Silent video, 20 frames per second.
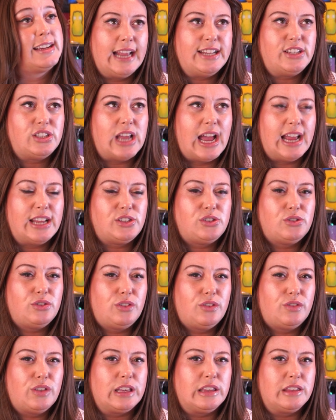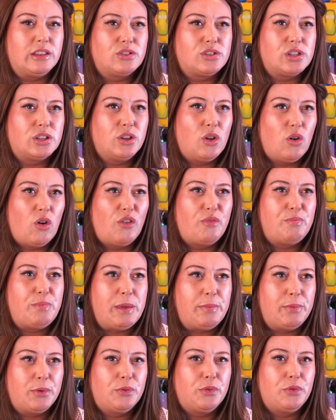I do think there's a lot of
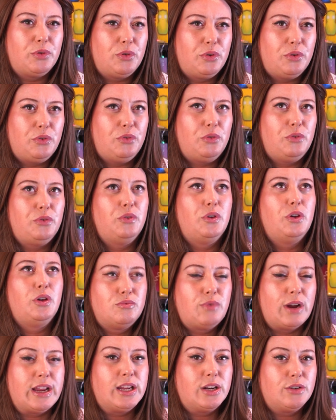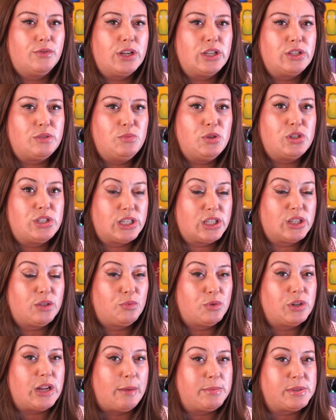people who write and arrange music that
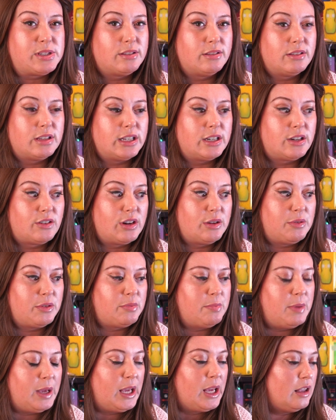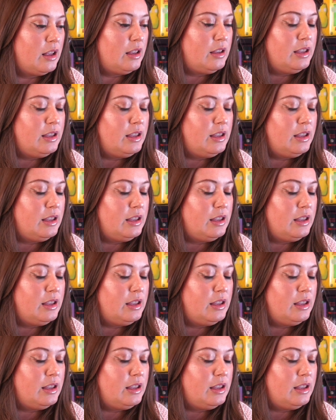would absolutely agree with me.